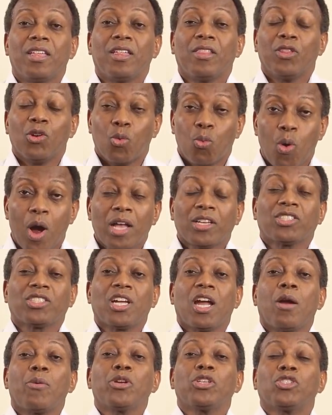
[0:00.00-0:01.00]
the
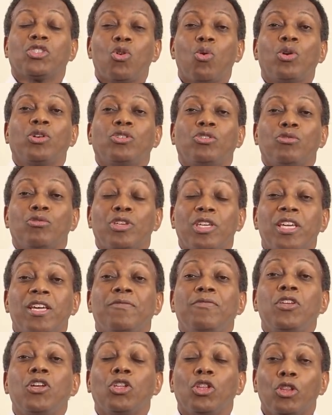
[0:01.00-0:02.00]
Watchtower is going to
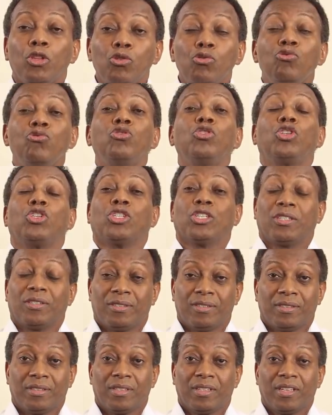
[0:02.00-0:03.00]
give the illusion